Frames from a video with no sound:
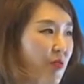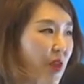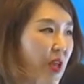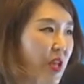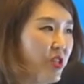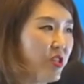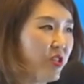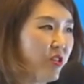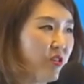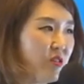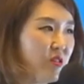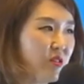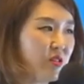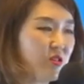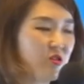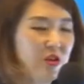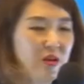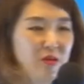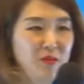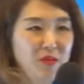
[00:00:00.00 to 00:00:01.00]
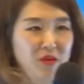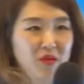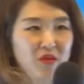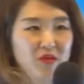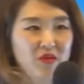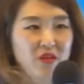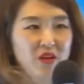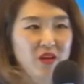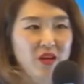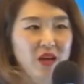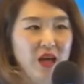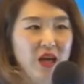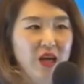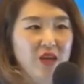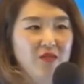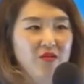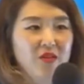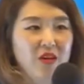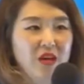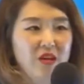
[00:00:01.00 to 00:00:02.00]
facials, treatments,
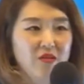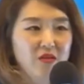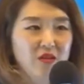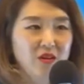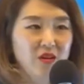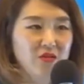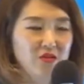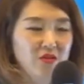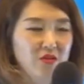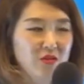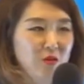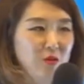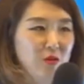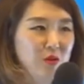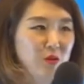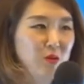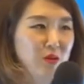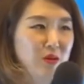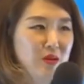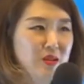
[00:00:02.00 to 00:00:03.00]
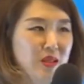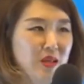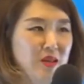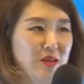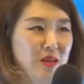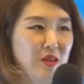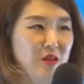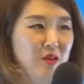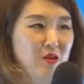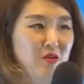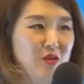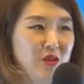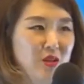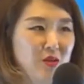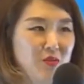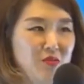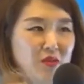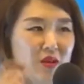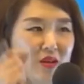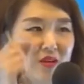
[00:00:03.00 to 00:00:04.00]
have you ever gone to those ones that they
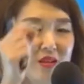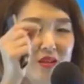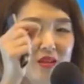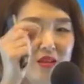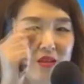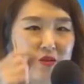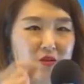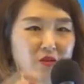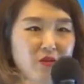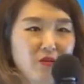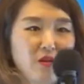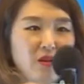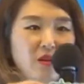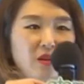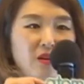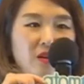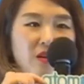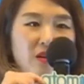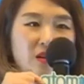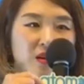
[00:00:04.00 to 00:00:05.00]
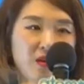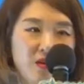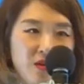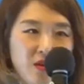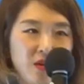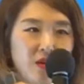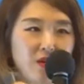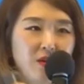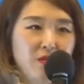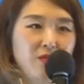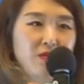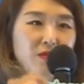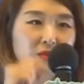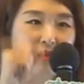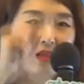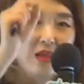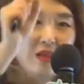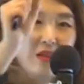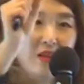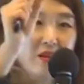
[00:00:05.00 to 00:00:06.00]
usually break this little,
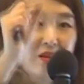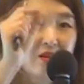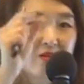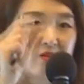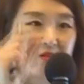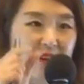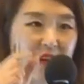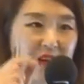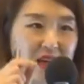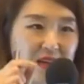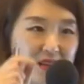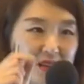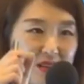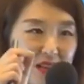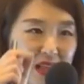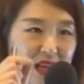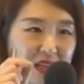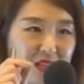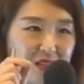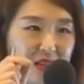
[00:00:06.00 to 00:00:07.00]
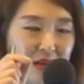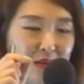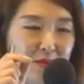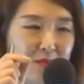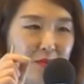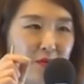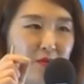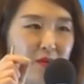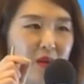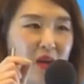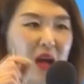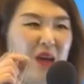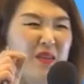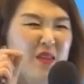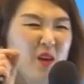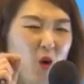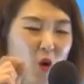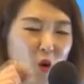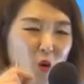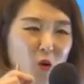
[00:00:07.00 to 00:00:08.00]
like a little glass ampule,
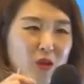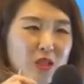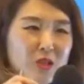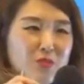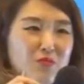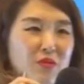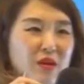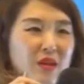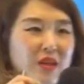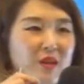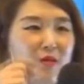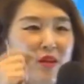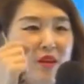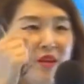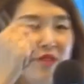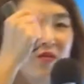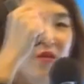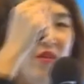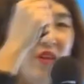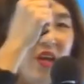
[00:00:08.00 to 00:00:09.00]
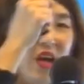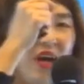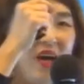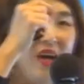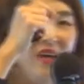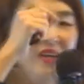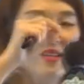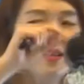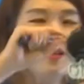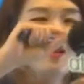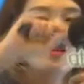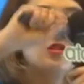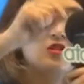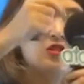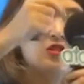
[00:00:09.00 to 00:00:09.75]
and they always break it right in front of your eyes